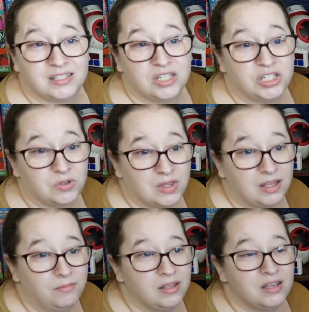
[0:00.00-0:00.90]
to do
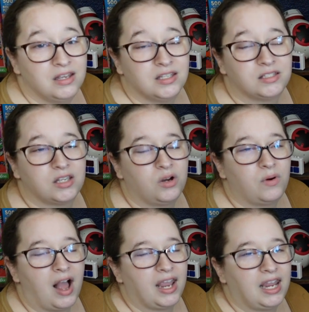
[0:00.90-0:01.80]
them.
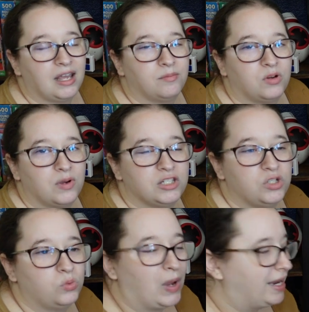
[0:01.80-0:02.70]
So I am going
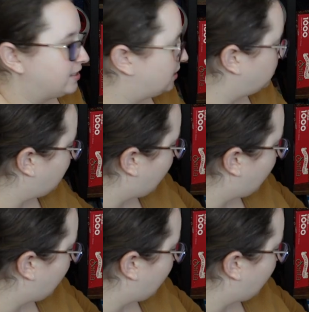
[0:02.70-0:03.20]
to wait until we